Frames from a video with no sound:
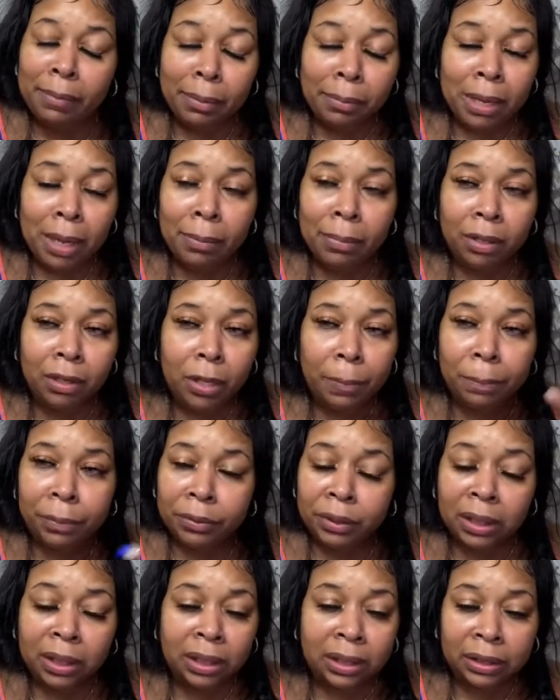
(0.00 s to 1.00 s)
mom a couple
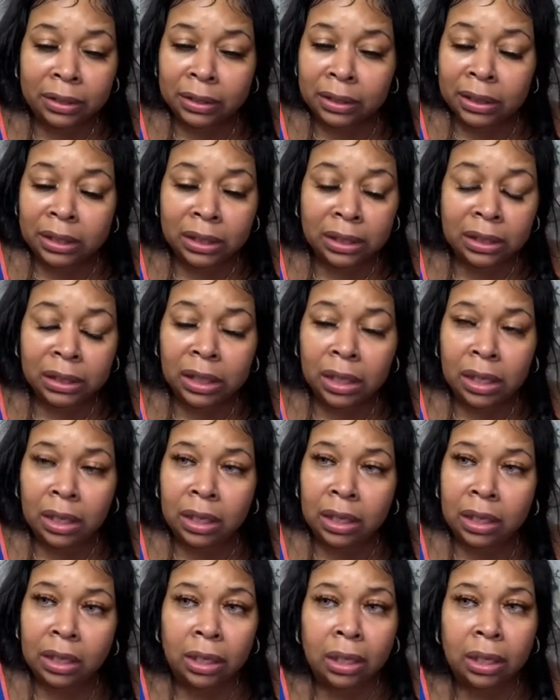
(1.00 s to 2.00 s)
things and uh,